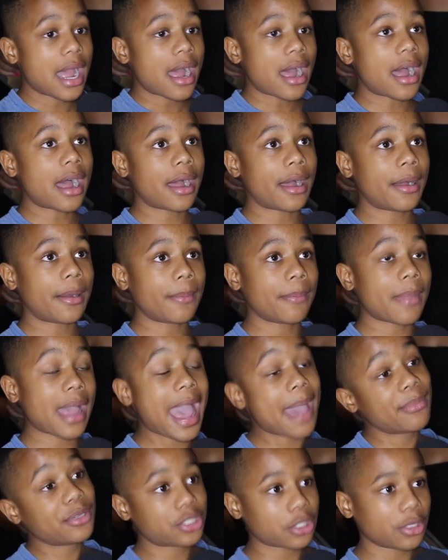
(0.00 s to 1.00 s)
um,
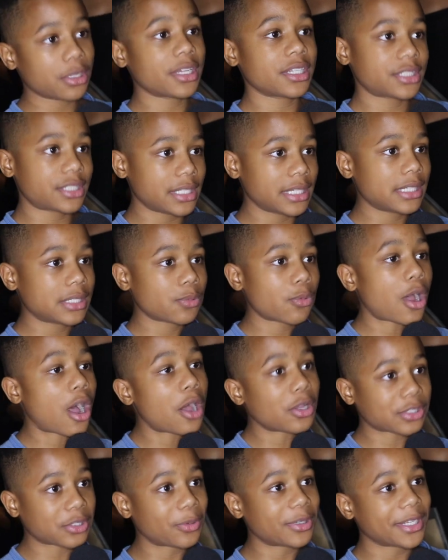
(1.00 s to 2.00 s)
Abby Shola. She's
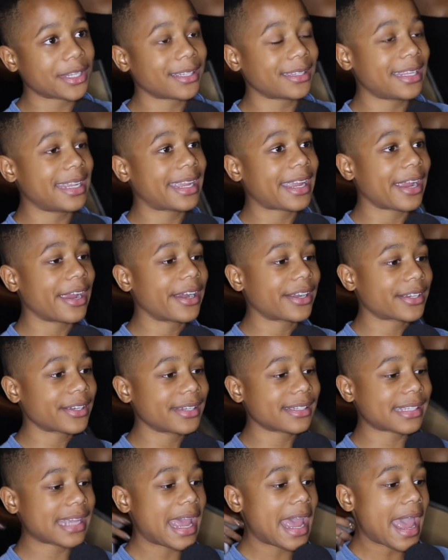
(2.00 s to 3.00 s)
also one of the lead
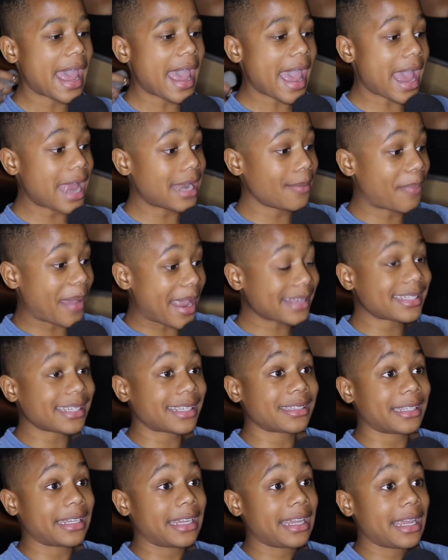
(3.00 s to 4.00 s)
characters. And
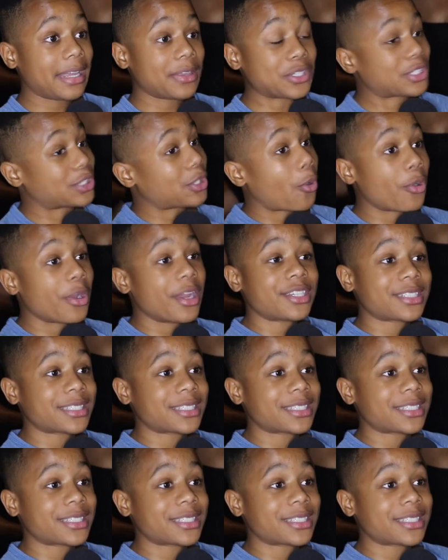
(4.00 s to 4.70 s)
basically, the story is